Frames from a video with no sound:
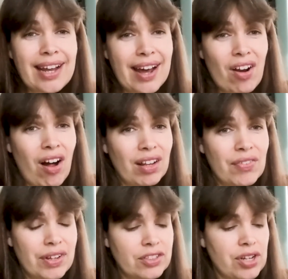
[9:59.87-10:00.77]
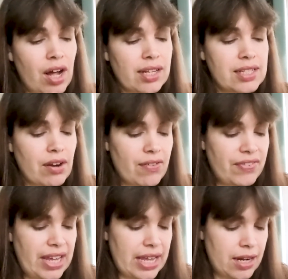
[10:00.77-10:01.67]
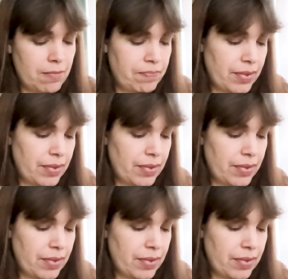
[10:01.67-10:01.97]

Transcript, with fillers: Not all of their chocolates are vegan.